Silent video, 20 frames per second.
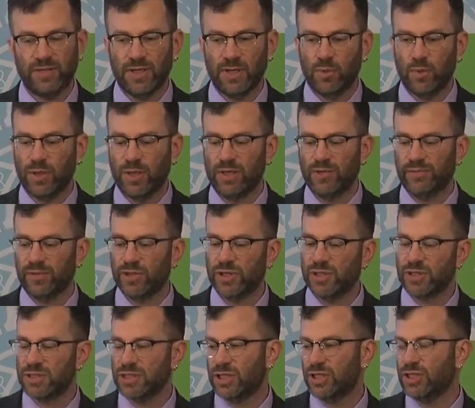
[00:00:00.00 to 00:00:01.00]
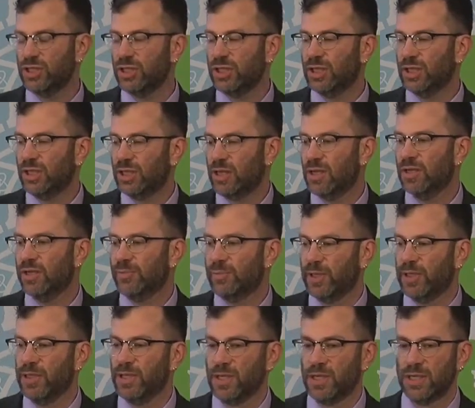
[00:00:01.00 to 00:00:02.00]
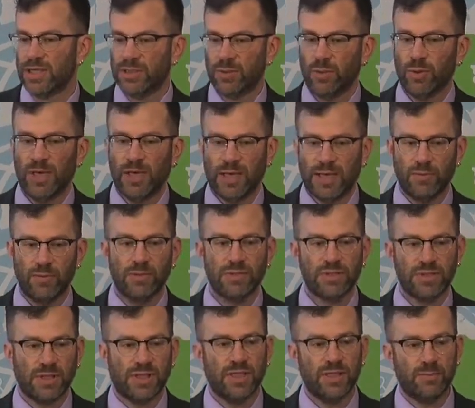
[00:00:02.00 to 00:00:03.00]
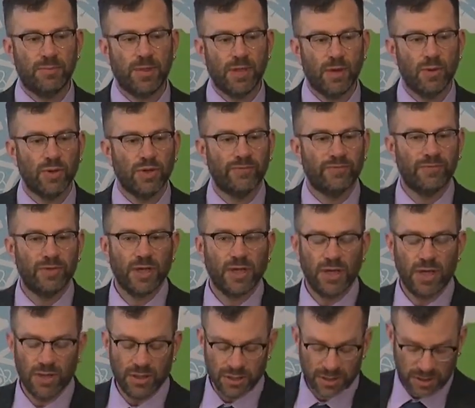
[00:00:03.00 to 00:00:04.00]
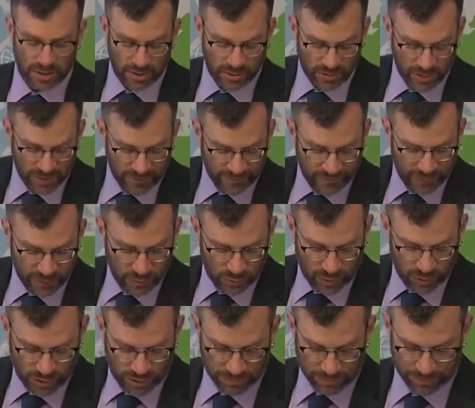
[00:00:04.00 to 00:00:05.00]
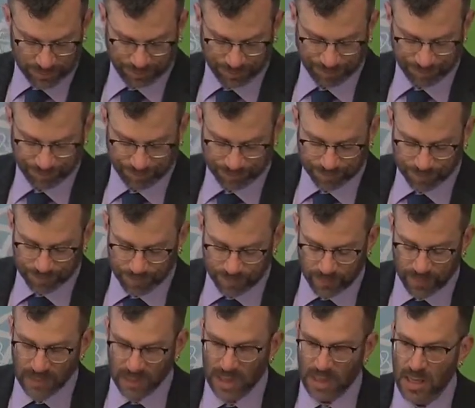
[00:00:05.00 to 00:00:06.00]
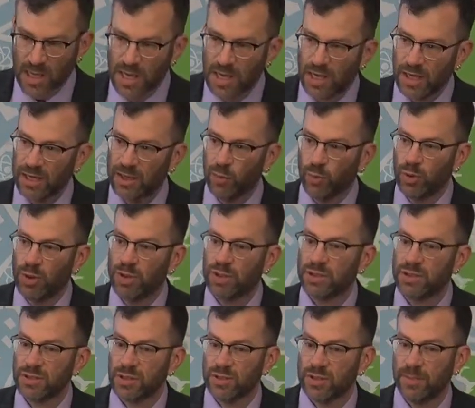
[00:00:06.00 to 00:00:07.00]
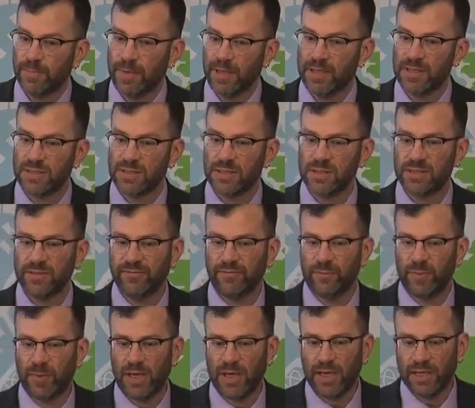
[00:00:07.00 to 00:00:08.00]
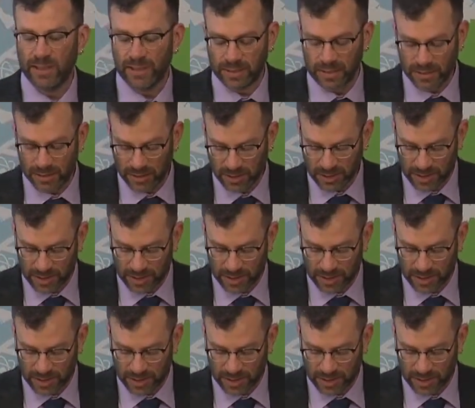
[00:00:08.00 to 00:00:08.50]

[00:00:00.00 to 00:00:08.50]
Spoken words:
a way of transitioning economy to allow us to keep going for the long term in the future. And it works on the basis of planned